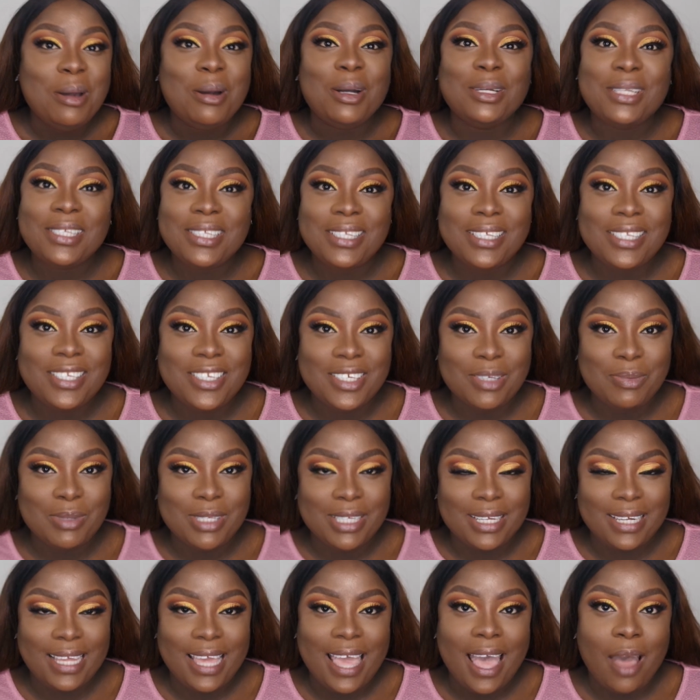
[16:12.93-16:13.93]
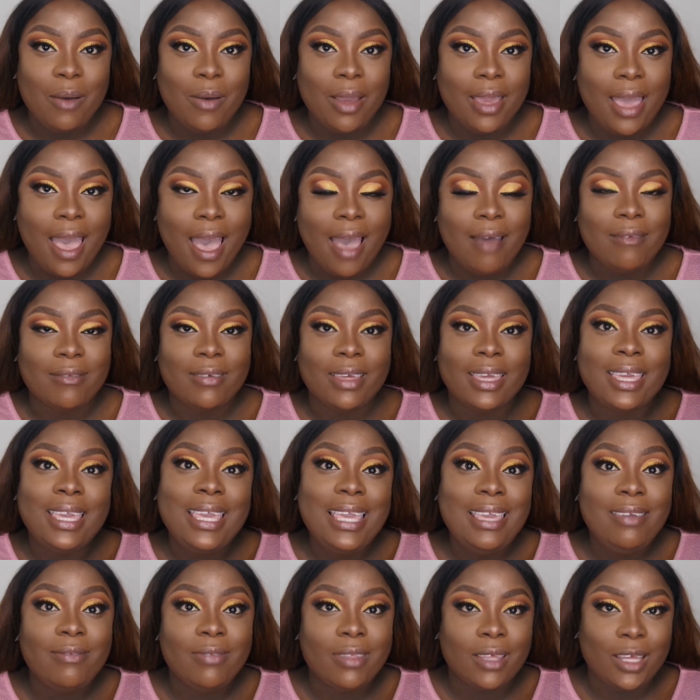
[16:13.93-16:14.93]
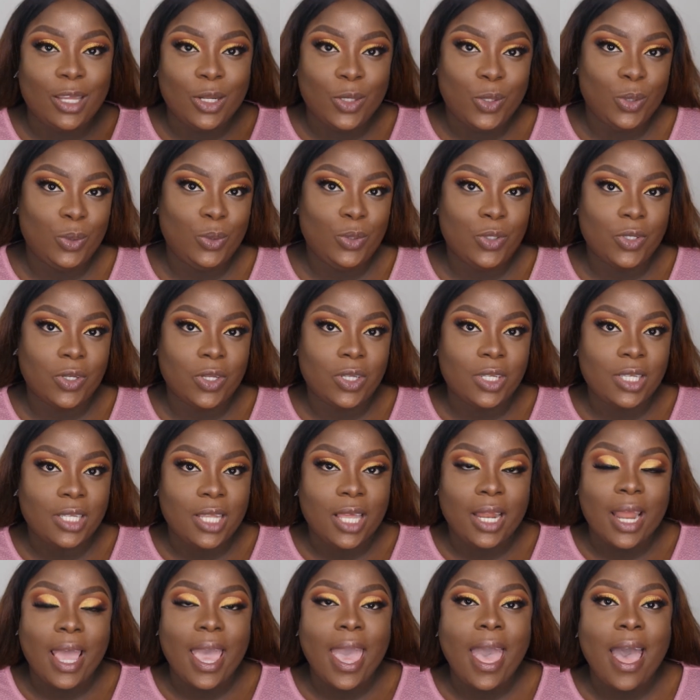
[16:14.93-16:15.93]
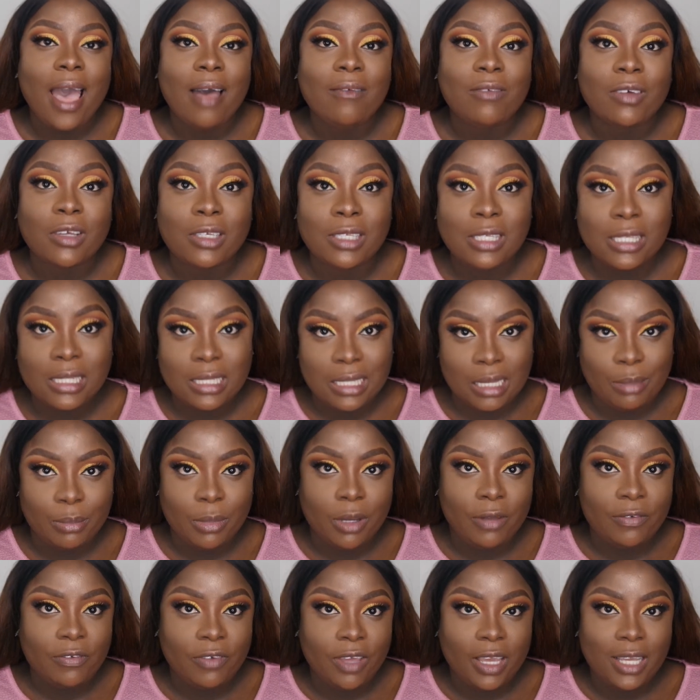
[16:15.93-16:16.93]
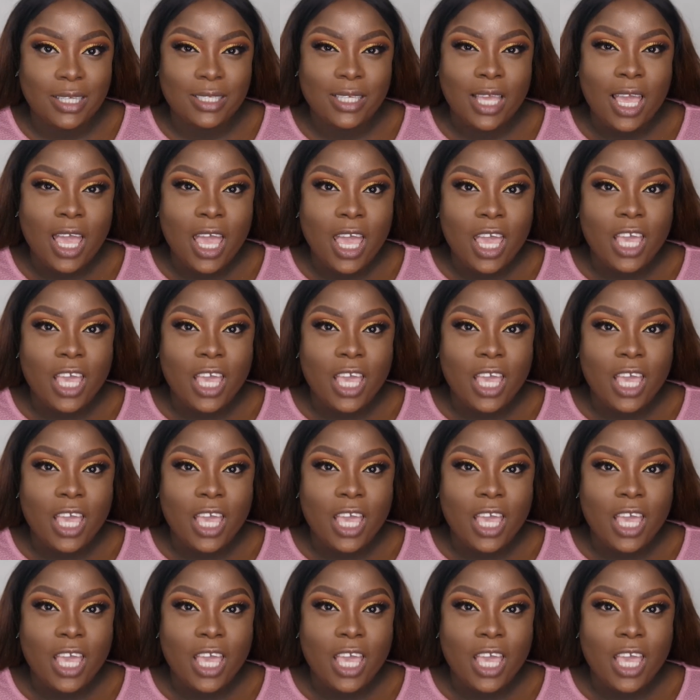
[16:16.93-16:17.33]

But this is just basically how I give the illusion that I have a slimmer face.